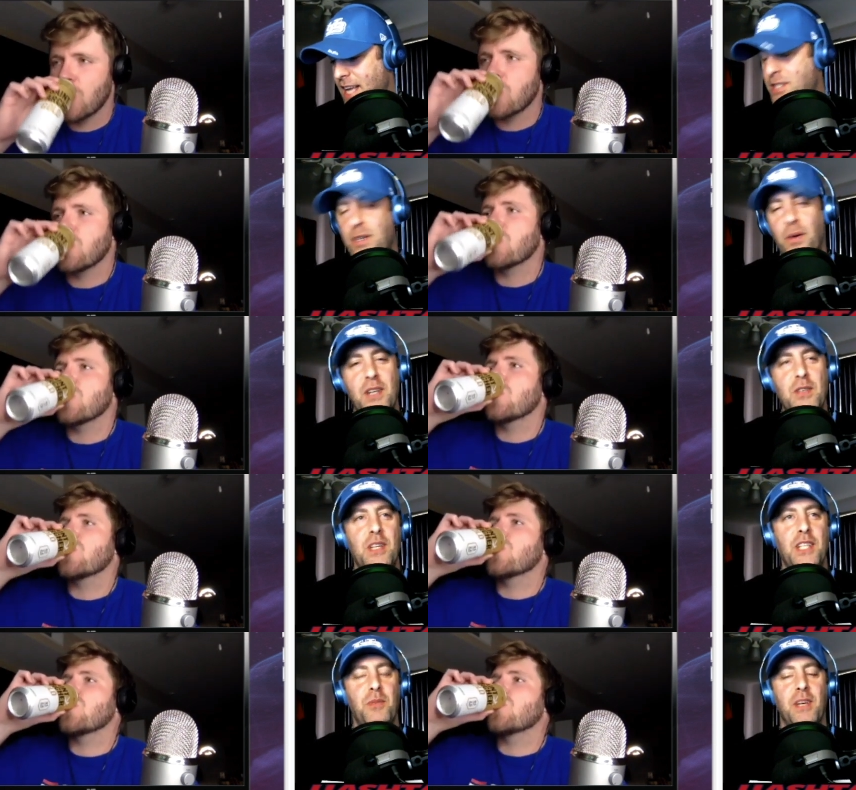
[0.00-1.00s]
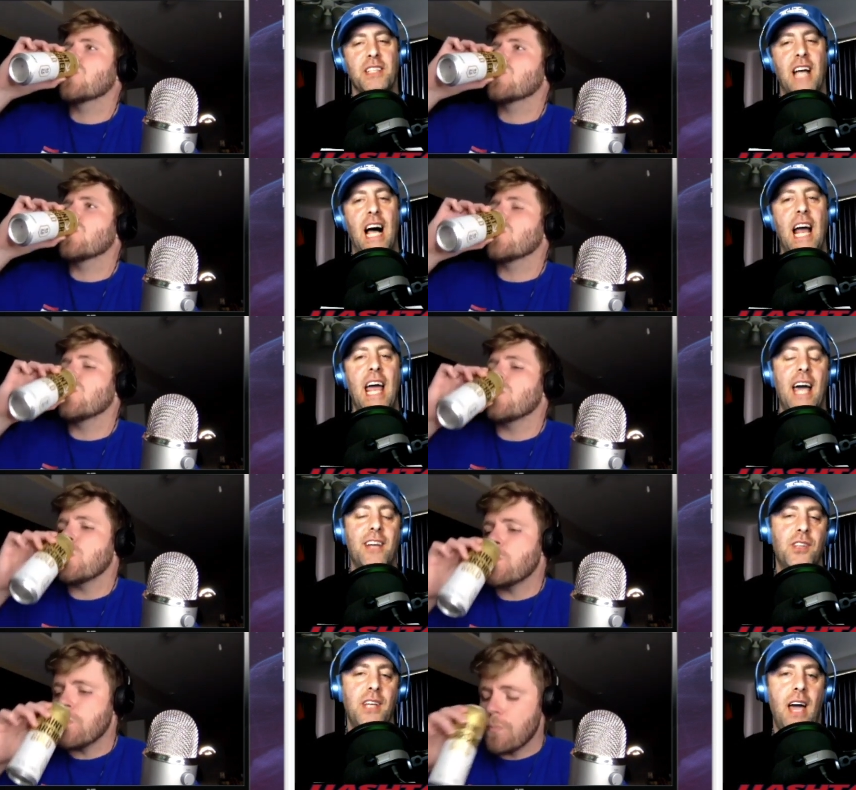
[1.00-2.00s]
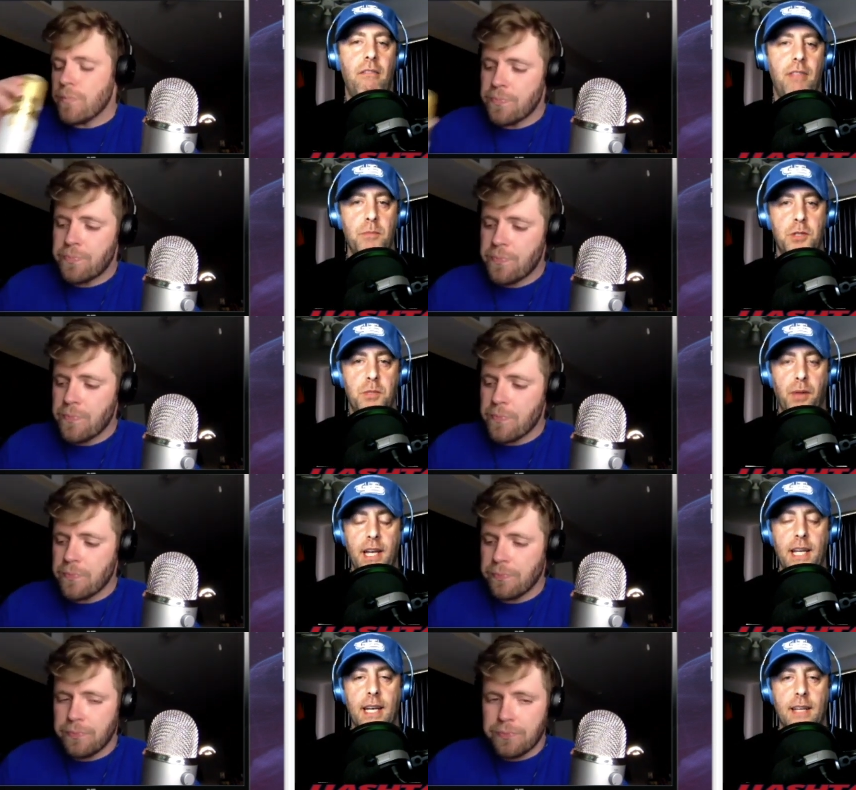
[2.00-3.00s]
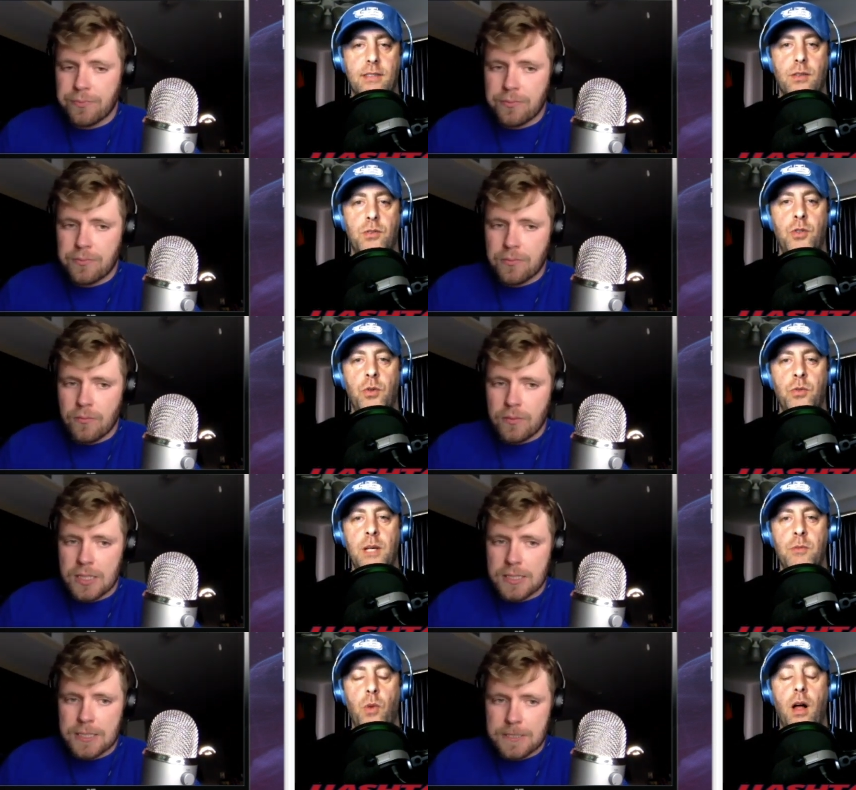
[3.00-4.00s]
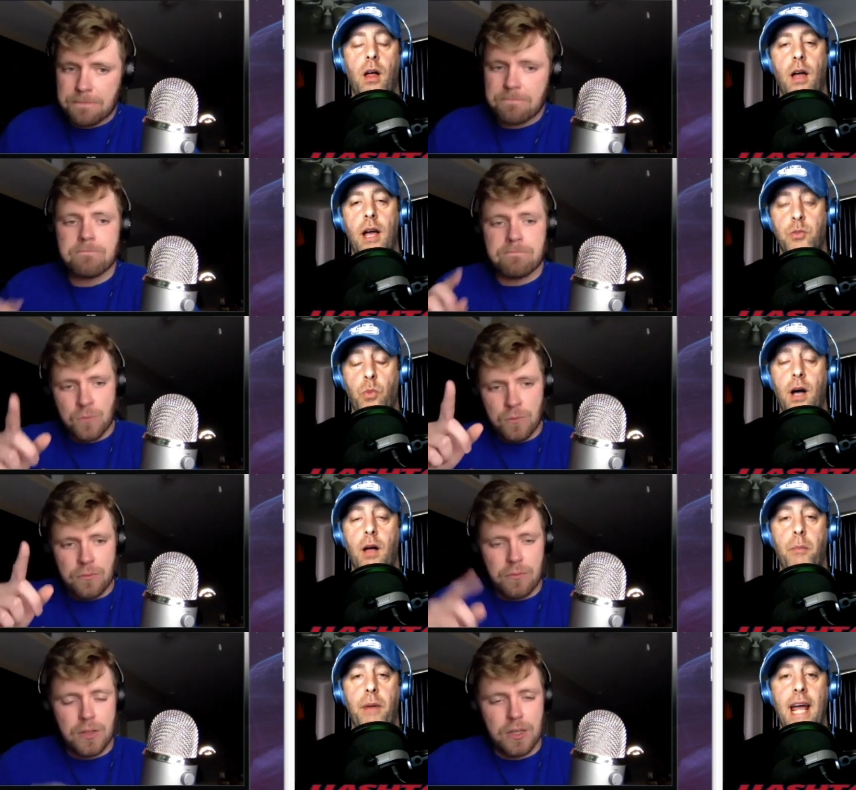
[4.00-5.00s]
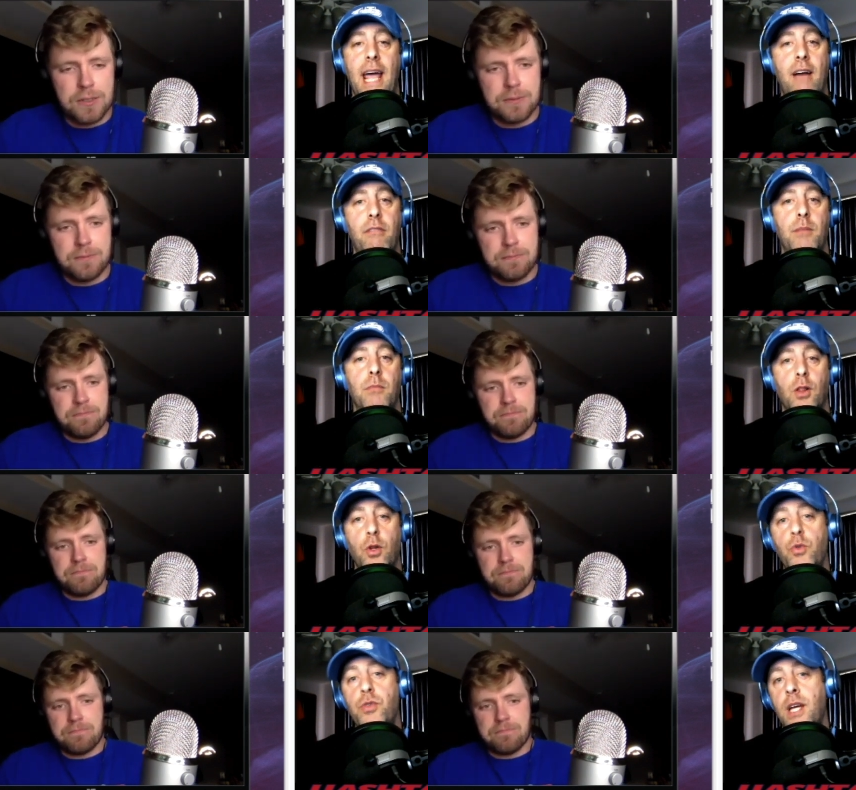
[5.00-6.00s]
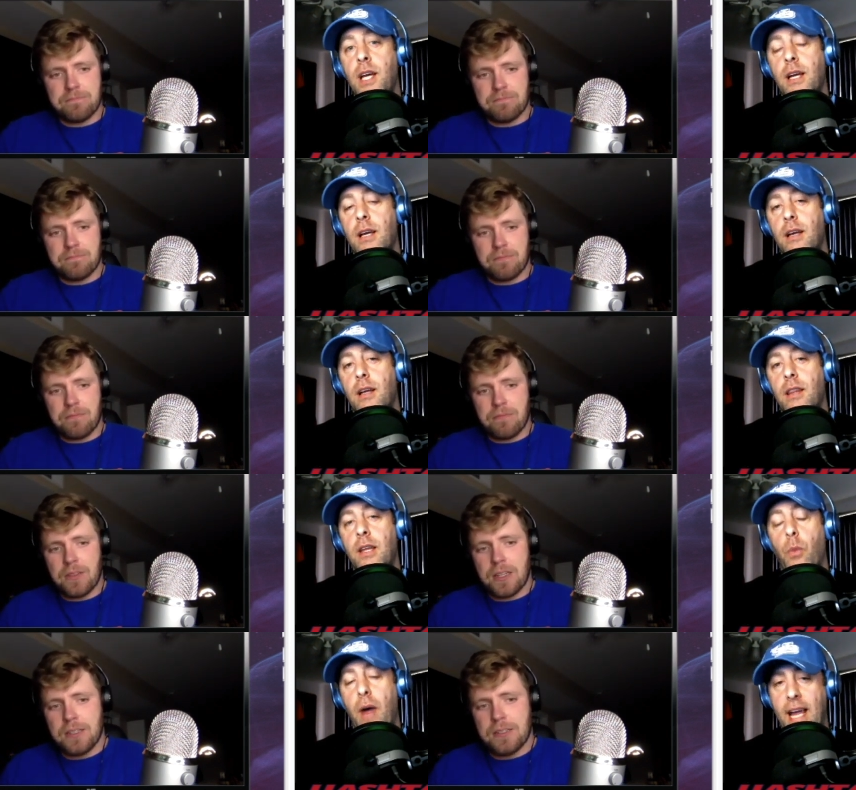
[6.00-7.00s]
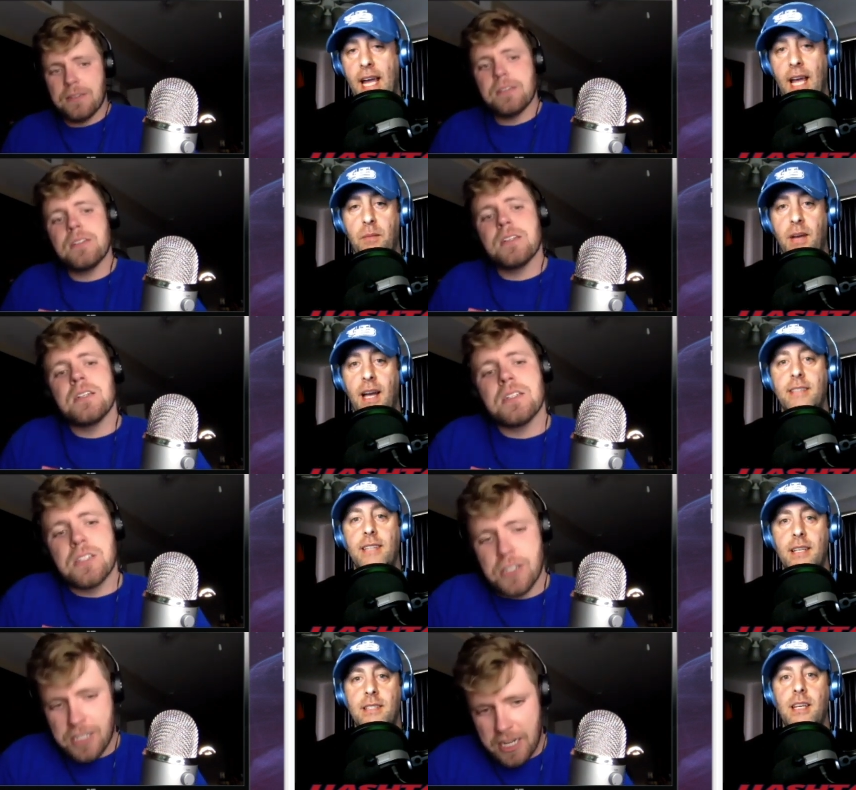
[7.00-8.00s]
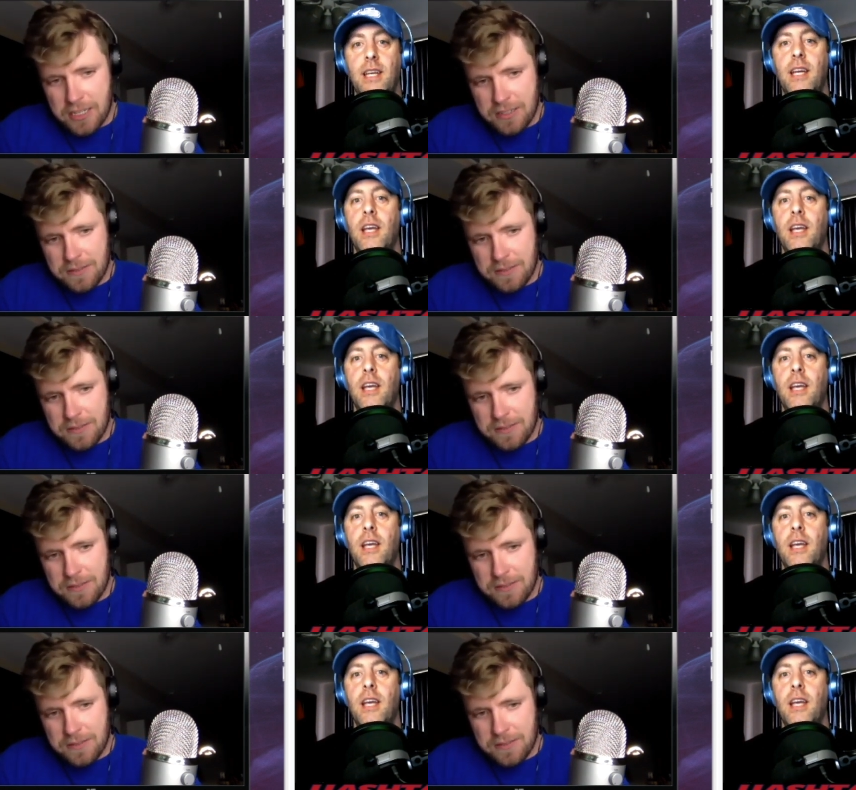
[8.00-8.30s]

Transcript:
Speaker 1: so interesting too because I actually have them splitting against those two teams well as well, but I have them losing the away game at Tennessee.